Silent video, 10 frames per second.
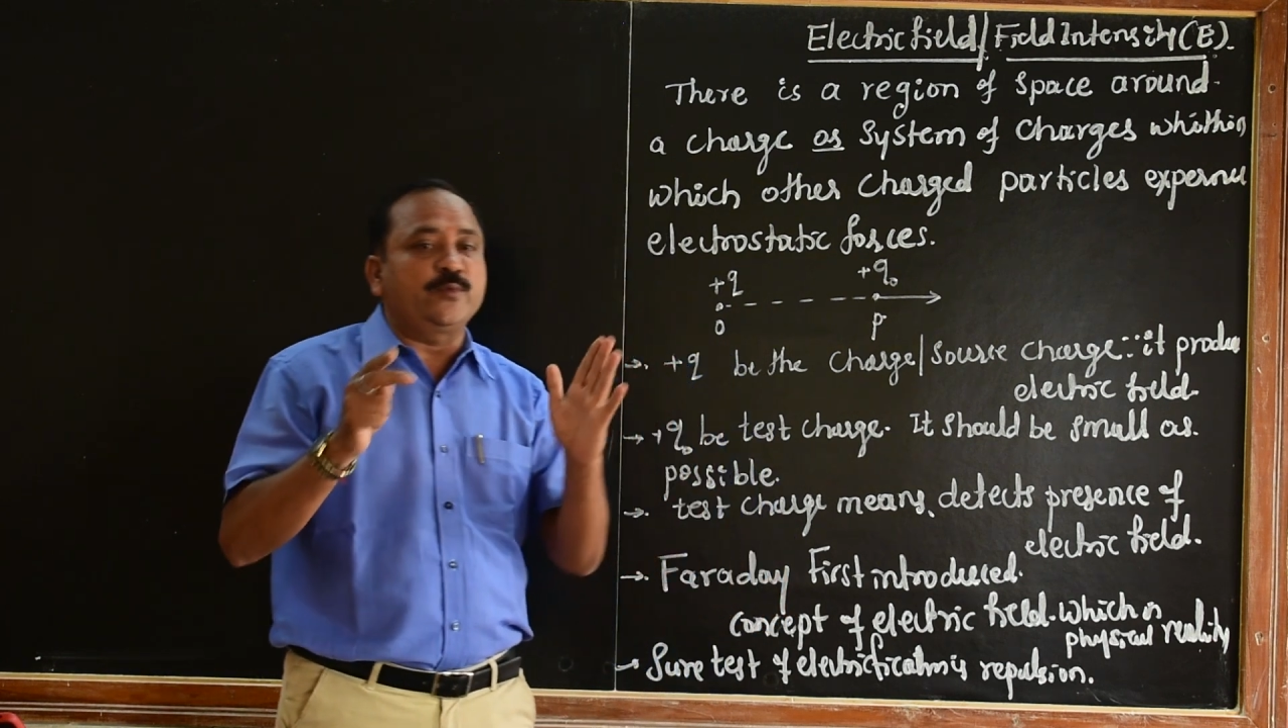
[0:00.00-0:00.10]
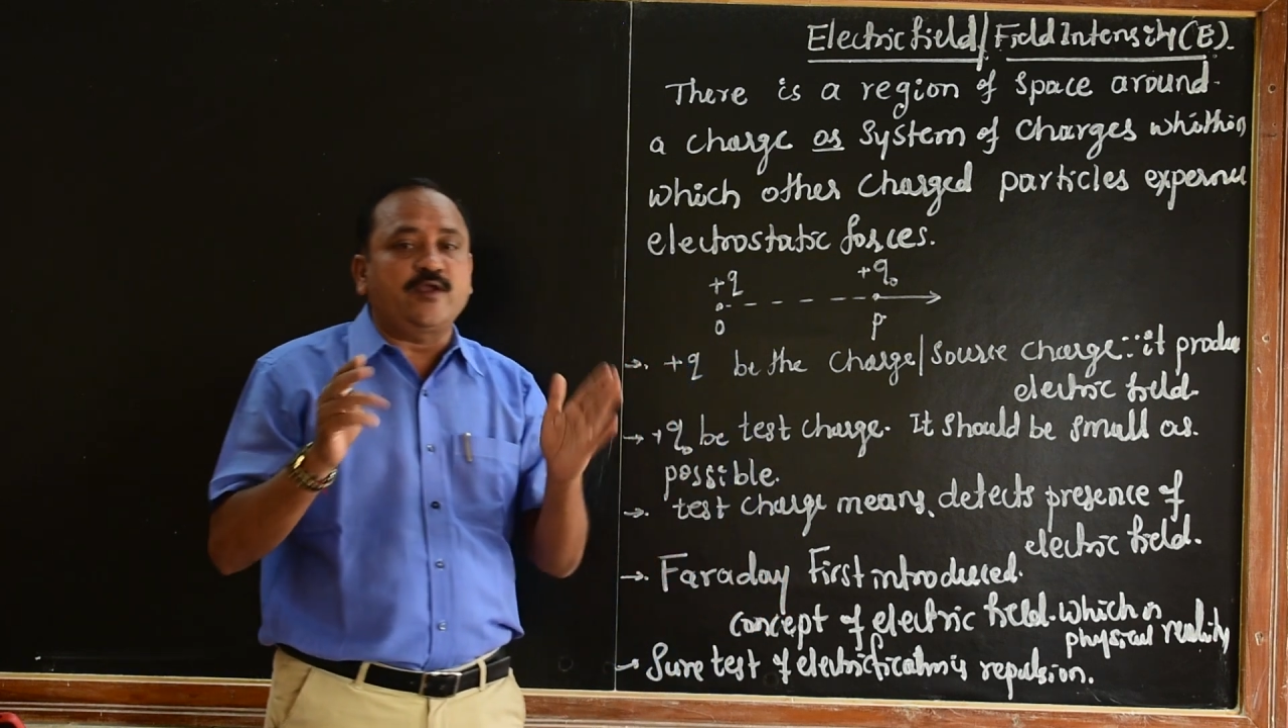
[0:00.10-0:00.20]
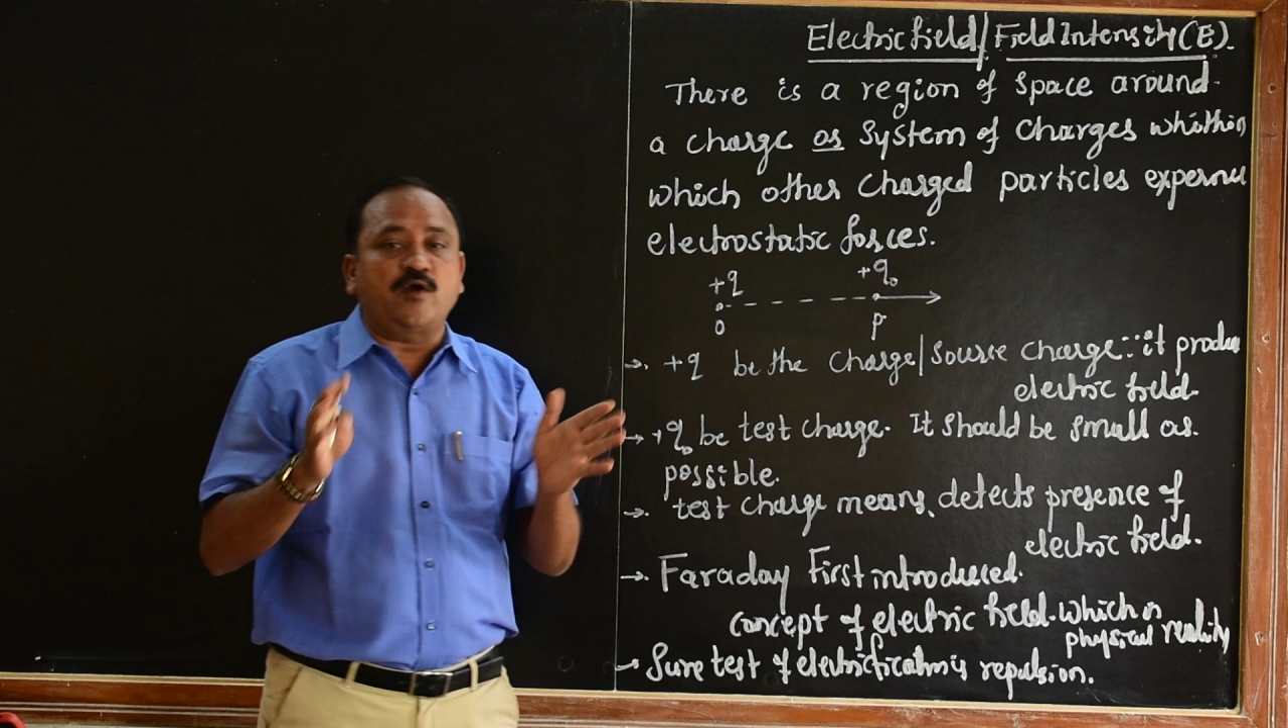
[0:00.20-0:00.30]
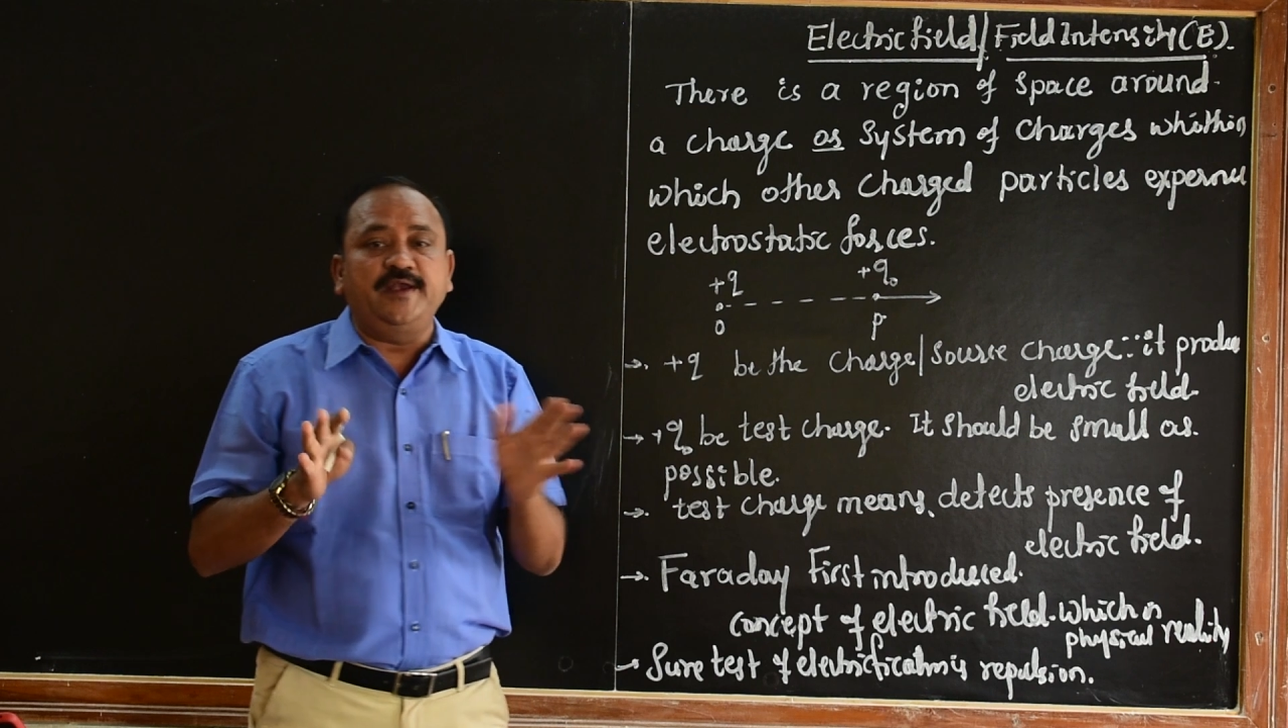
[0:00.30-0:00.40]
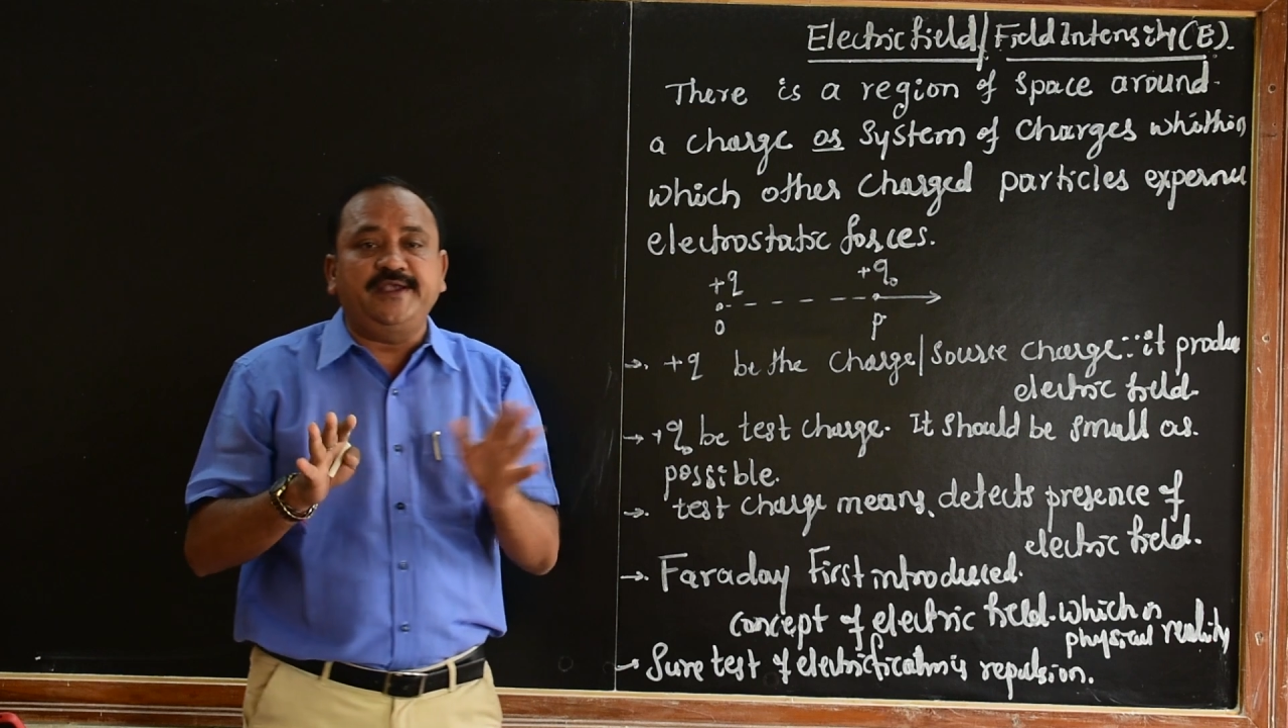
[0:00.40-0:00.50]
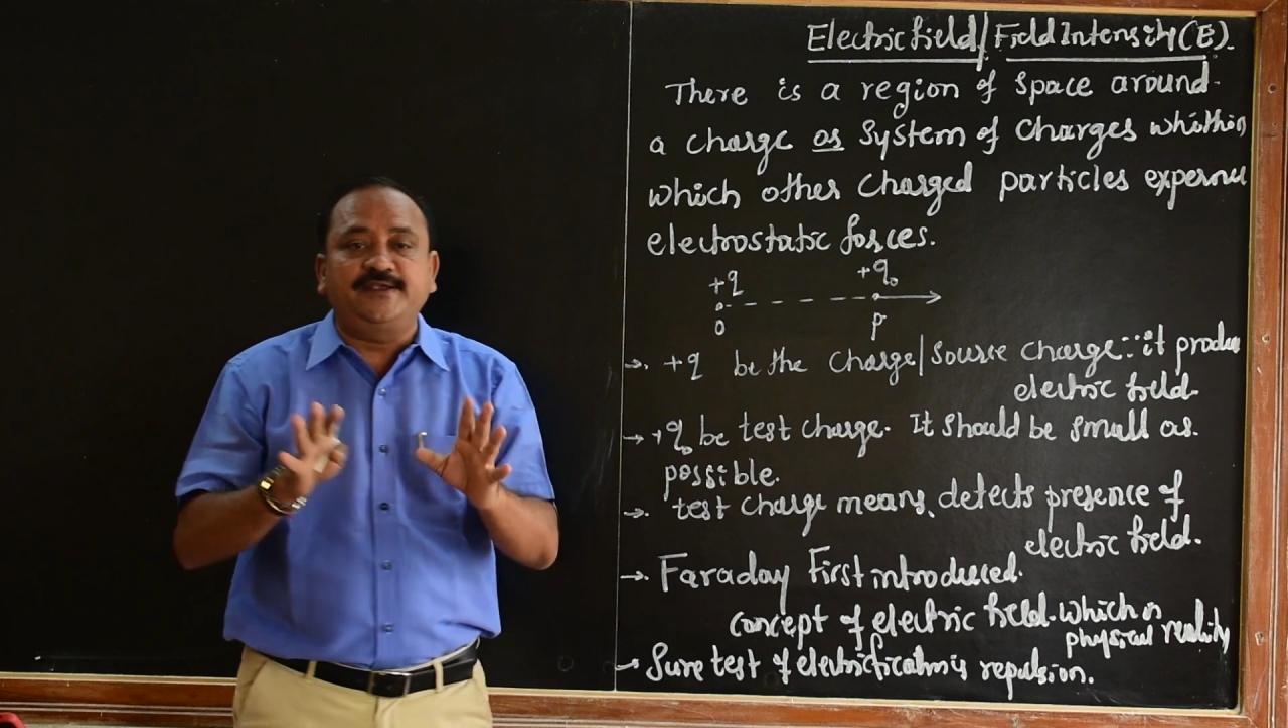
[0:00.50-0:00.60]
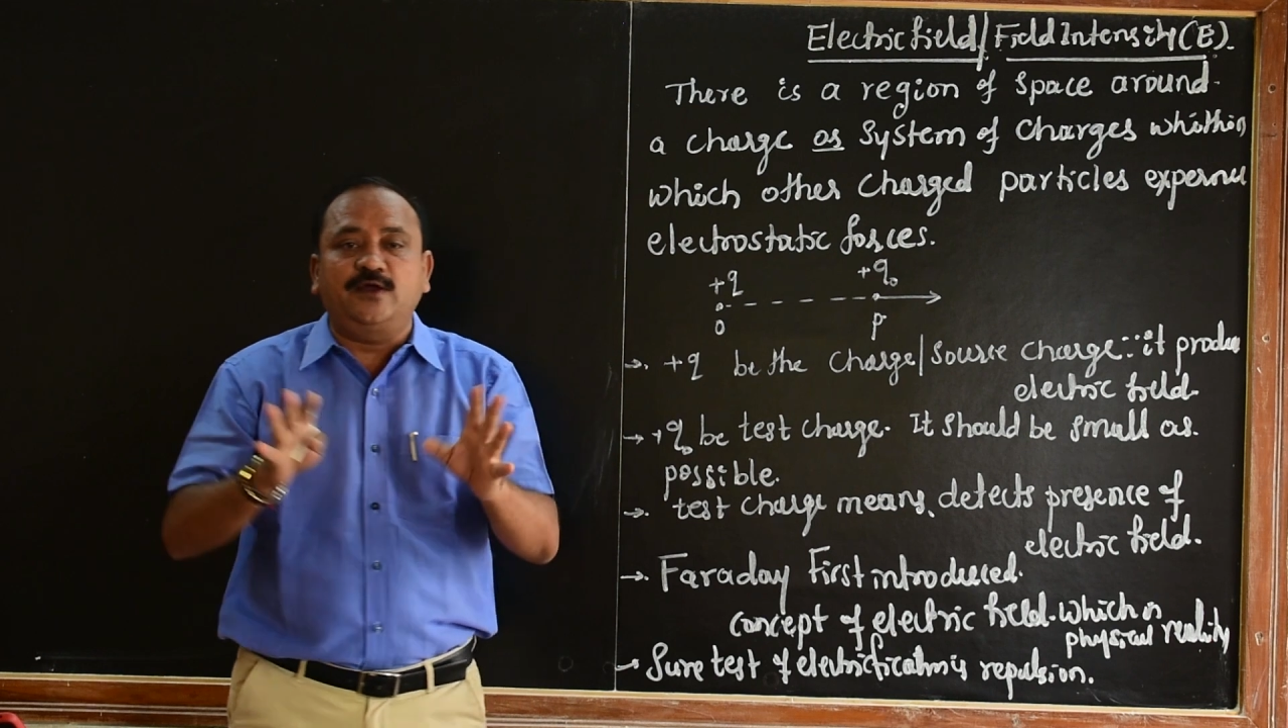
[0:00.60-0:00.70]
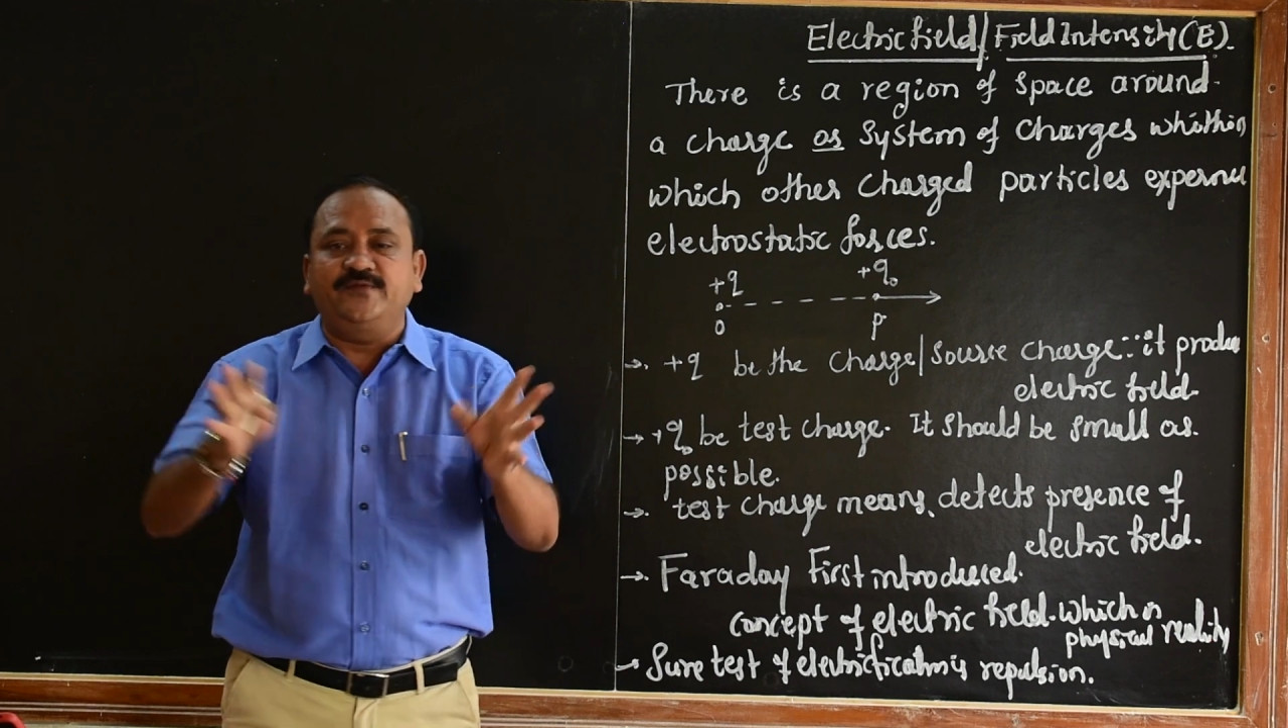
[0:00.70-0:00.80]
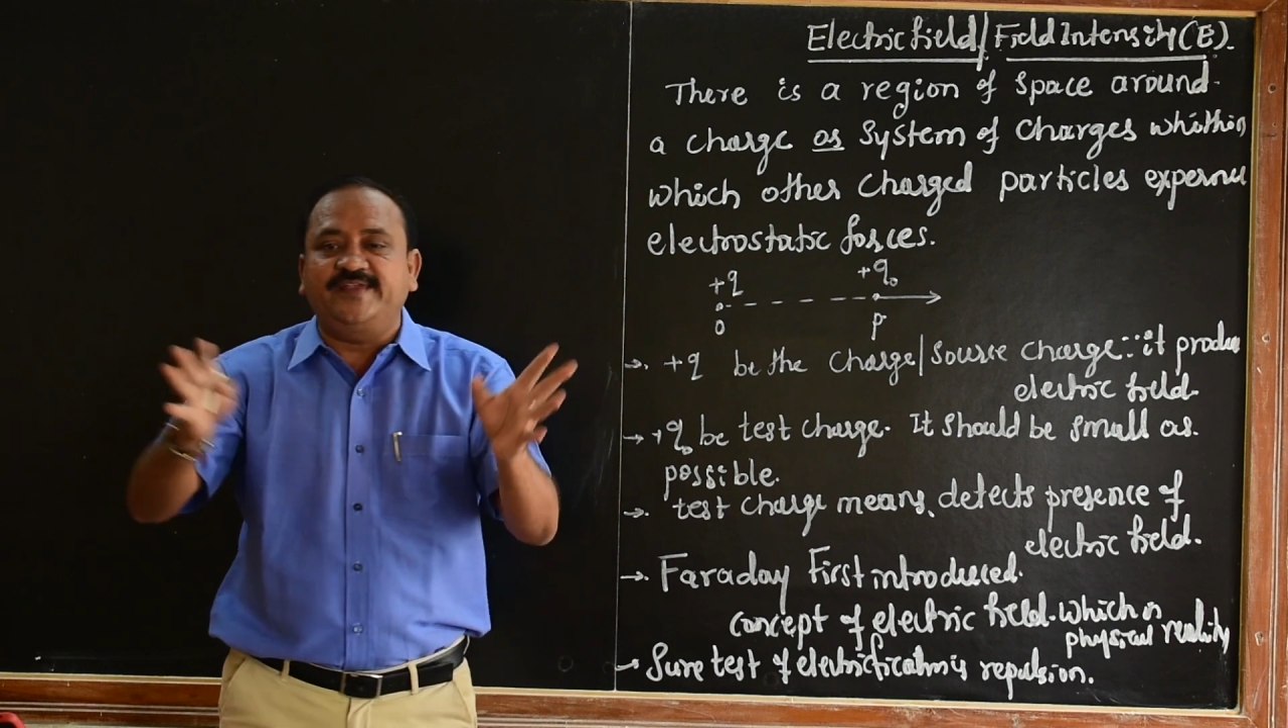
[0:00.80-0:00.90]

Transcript: call it now,